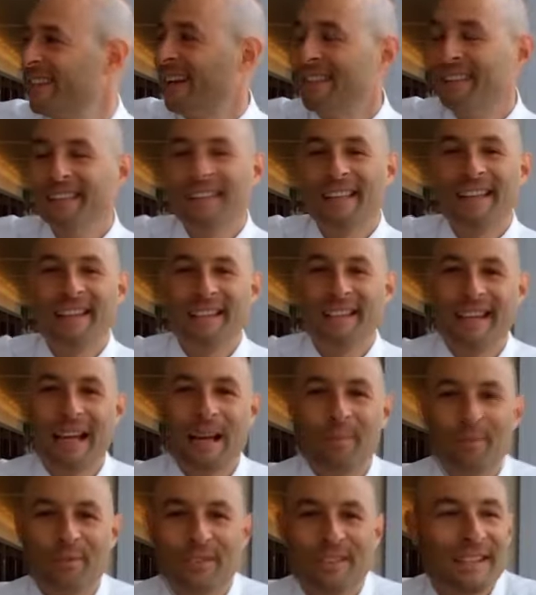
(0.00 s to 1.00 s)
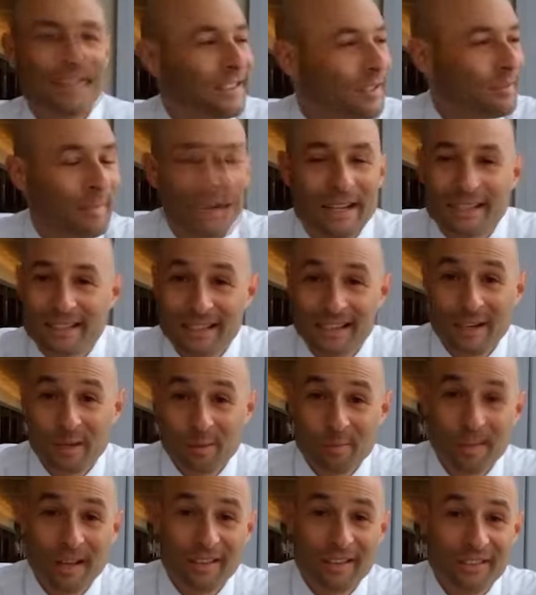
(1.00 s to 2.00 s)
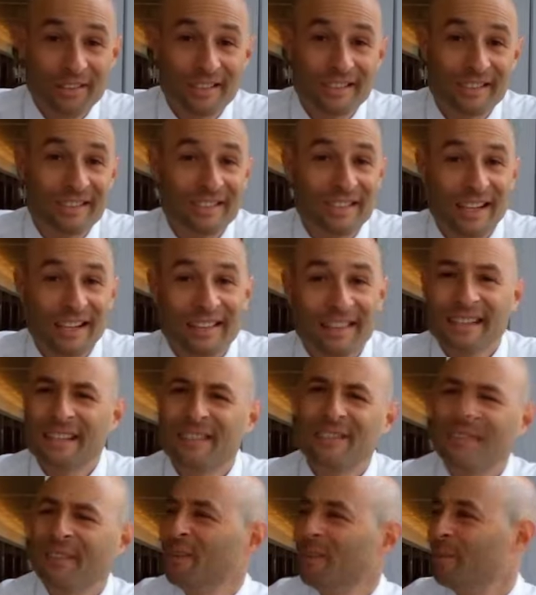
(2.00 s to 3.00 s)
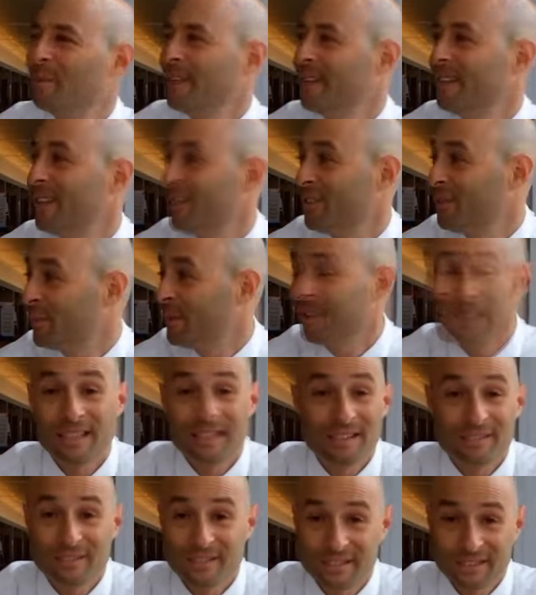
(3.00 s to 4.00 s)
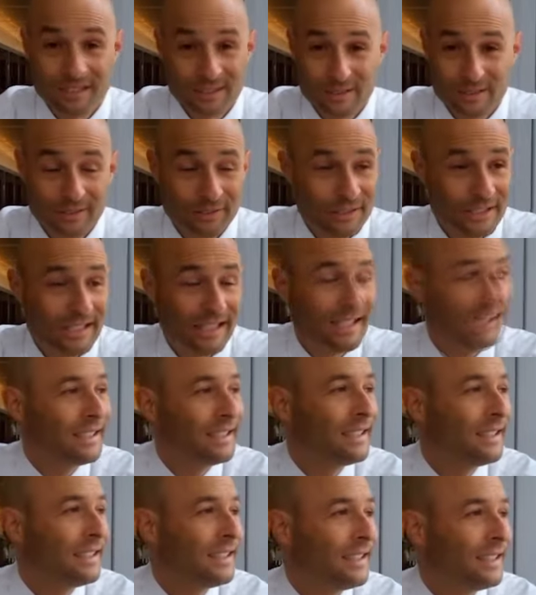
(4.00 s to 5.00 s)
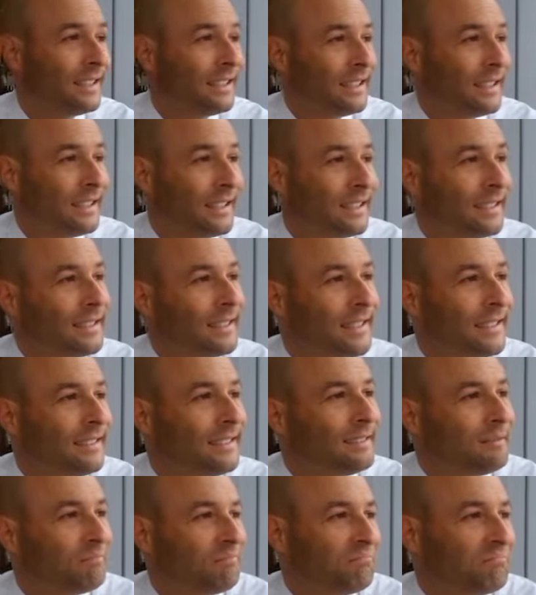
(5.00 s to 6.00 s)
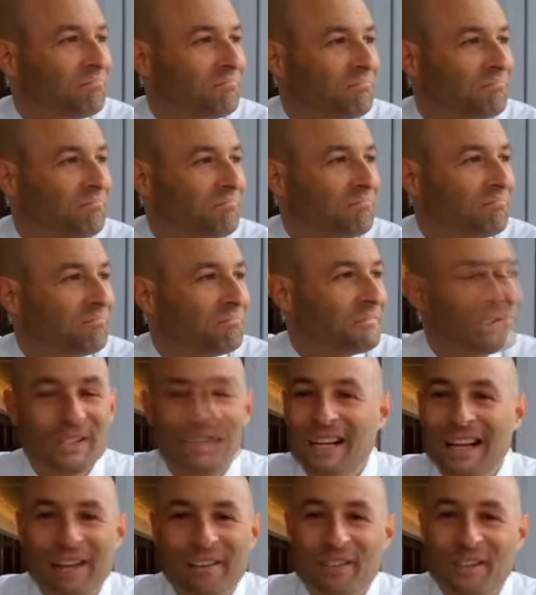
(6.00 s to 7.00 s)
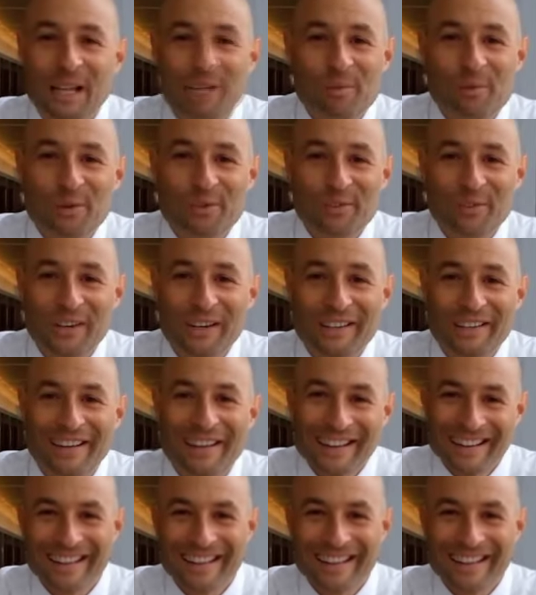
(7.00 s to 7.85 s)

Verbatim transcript: I think that encapsulates my entire message. I think if everybody does what they love to do every day, that they're gonna have a lot more fun.